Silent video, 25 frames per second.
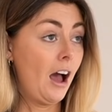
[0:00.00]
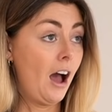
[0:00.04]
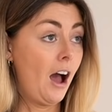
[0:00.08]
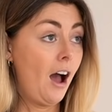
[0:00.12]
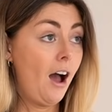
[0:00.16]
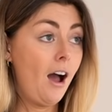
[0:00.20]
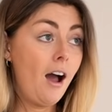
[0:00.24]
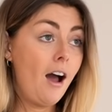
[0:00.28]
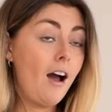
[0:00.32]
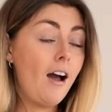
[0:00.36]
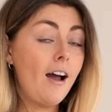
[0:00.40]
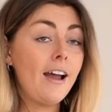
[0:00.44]

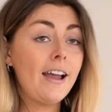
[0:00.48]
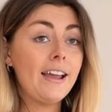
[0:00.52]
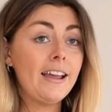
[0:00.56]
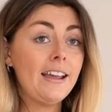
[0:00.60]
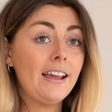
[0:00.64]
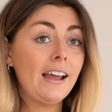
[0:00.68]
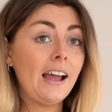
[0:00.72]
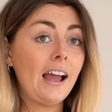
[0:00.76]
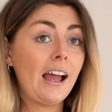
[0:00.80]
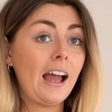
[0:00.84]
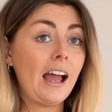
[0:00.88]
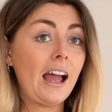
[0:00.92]

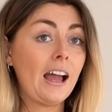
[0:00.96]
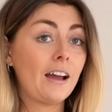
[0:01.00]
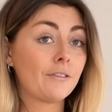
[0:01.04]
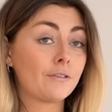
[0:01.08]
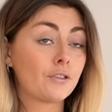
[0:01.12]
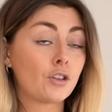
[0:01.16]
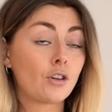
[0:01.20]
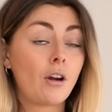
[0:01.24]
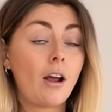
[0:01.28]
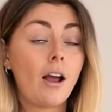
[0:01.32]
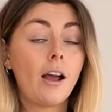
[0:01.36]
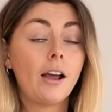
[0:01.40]
I
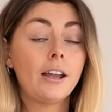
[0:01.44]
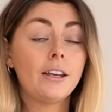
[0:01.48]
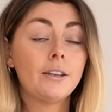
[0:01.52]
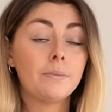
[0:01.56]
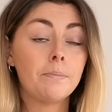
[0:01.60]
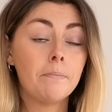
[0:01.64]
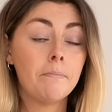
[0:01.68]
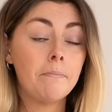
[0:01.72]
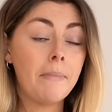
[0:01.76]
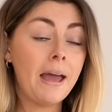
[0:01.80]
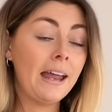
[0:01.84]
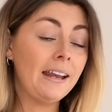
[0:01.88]
have
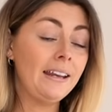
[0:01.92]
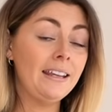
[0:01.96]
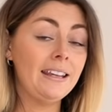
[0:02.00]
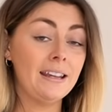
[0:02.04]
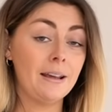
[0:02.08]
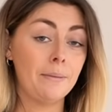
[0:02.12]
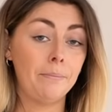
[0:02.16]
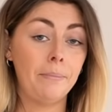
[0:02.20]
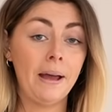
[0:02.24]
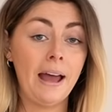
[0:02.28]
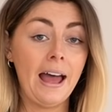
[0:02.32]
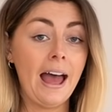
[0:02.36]
tried
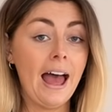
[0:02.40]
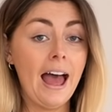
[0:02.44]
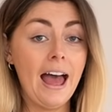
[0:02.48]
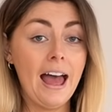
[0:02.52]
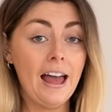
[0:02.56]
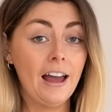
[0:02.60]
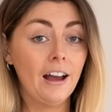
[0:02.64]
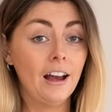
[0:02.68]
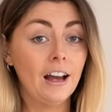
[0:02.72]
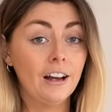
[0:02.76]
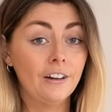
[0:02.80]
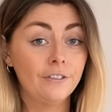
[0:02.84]
many a
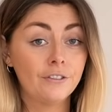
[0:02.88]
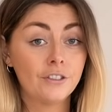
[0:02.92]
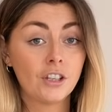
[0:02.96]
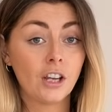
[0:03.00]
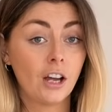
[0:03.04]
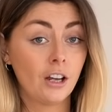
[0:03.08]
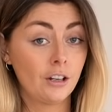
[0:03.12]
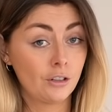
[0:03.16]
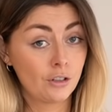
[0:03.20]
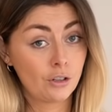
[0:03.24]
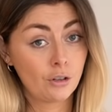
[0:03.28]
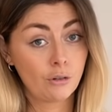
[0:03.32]
pair of
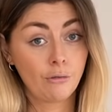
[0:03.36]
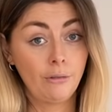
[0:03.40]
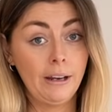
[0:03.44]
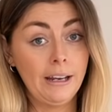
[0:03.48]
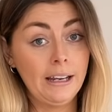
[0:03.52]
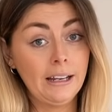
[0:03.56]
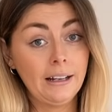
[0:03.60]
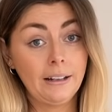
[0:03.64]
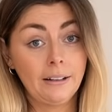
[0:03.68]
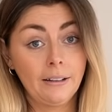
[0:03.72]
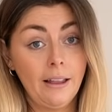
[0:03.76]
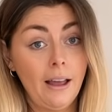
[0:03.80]

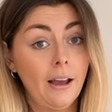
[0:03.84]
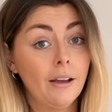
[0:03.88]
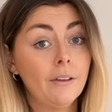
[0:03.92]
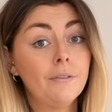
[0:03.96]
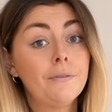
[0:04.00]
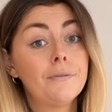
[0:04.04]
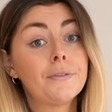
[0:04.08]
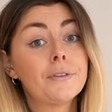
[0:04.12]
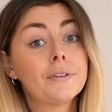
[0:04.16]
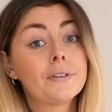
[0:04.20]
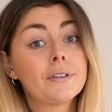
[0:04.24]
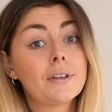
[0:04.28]
touchscreen
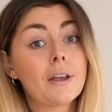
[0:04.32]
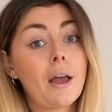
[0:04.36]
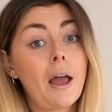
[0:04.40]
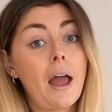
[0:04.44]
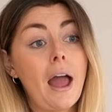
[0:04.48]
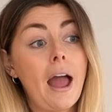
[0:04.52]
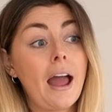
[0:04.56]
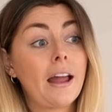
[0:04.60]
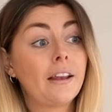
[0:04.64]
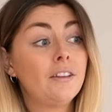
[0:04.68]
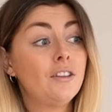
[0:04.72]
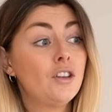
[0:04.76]
gloves,
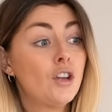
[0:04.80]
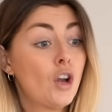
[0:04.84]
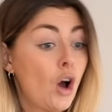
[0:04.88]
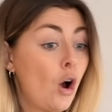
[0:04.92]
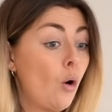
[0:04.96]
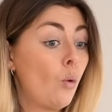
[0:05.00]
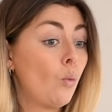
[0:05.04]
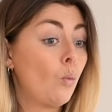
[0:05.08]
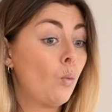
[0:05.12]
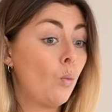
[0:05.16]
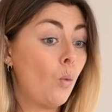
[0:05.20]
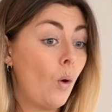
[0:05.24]
and
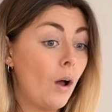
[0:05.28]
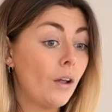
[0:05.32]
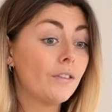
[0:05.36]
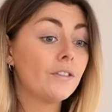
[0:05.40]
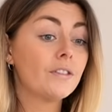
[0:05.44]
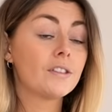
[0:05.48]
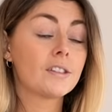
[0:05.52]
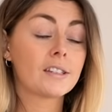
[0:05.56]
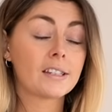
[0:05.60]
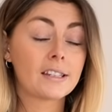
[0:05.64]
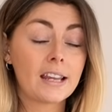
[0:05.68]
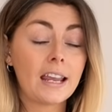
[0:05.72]
not
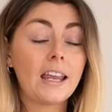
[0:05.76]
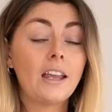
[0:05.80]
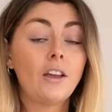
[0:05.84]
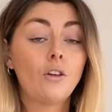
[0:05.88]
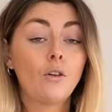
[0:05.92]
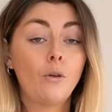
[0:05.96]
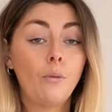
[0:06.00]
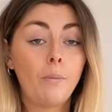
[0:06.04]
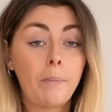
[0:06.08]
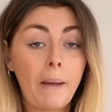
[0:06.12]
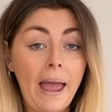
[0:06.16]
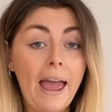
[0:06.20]
one
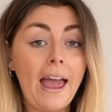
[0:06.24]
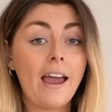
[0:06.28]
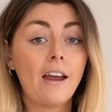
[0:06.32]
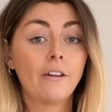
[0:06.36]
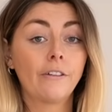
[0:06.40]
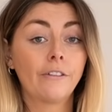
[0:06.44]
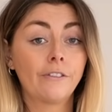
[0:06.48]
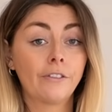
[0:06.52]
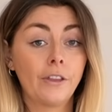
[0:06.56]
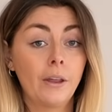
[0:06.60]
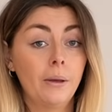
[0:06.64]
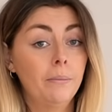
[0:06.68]
single
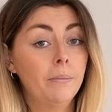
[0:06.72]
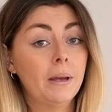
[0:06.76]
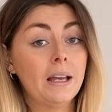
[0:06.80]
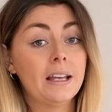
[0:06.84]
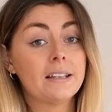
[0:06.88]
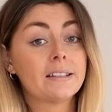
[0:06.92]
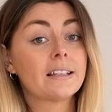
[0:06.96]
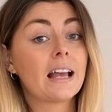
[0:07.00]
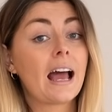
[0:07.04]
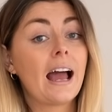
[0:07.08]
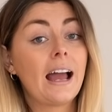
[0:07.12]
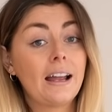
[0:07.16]
pair of them
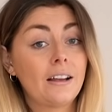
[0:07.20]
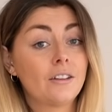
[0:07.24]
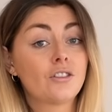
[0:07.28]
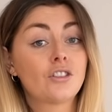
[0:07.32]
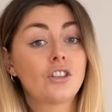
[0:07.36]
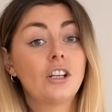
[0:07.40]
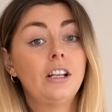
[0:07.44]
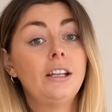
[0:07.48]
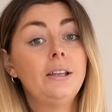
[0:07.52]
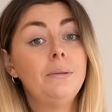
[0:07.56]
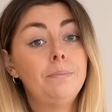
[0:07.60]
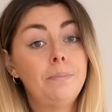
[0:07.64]
has
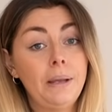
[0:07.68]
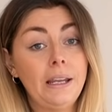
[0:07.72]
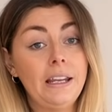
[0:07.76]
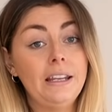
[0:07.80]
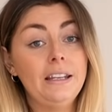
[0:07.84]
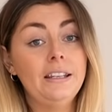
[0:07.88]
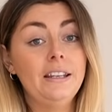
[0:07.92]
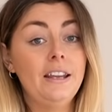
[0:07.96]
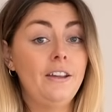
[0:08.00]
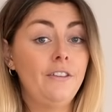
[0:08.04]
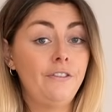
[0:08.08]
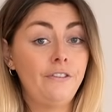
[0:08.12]
actually
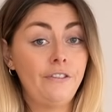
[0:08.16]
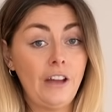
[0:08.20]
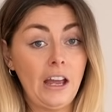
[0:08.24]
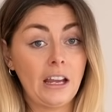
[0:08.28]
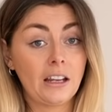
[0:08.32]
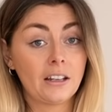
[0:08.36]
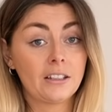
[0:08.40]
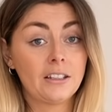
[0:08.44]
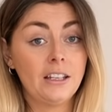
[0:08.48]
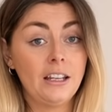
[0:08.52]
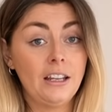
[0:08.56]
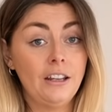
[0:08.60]
been
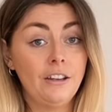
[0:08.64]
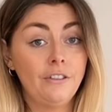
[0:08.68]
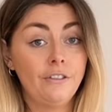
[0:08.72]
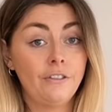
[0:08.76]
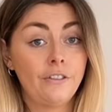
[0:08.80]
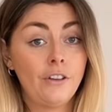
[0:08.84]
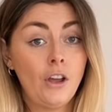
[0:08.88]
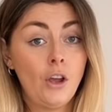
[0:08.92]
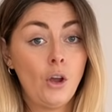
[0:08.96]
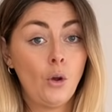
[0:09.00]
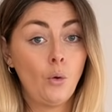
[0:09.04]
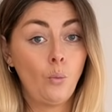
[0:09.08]

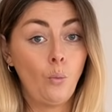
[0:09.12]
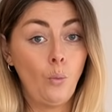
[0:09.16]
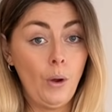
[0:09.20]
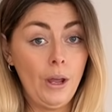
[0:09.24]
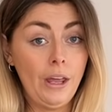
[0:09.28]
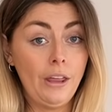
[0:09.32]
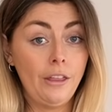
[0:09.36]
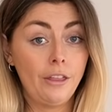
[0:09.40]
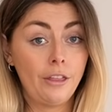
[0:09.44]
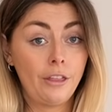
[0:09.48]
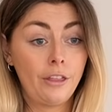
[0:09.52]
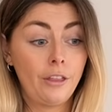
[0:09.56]
effective
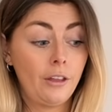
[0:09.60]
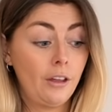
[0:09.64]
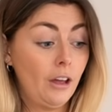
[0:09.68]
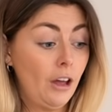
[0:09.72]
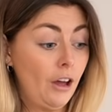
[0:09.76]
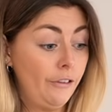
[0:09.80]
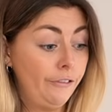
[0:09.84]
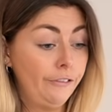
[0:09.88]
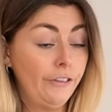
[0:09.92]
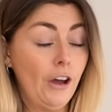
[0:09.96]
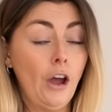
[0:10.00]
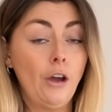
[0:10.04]
with
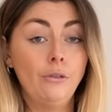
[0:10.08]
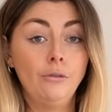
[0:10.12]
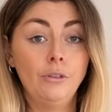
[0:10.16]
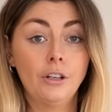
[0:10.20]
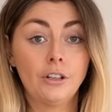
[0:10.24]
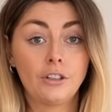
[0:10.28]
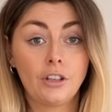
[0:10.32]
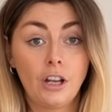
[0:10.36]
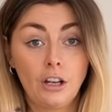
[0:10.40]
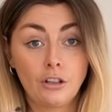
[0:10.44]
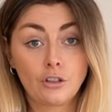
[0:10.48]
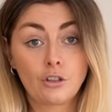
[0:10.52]
a phone,
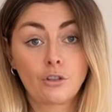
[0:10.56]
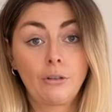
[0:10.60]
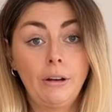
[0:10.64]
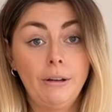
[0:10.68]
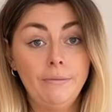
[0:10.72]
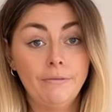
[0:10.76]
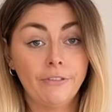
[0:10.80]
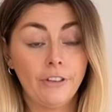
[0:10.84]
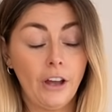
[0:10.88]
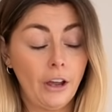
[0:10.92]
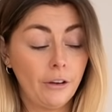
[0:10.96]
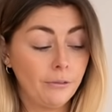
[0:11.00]
a
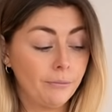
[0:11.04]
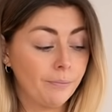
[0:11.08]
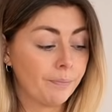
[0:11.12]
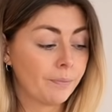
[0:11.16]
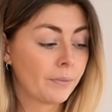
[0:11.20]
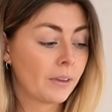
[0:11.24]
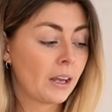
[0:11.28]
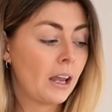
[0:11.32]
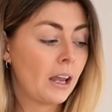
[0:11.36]
touchscreen phone.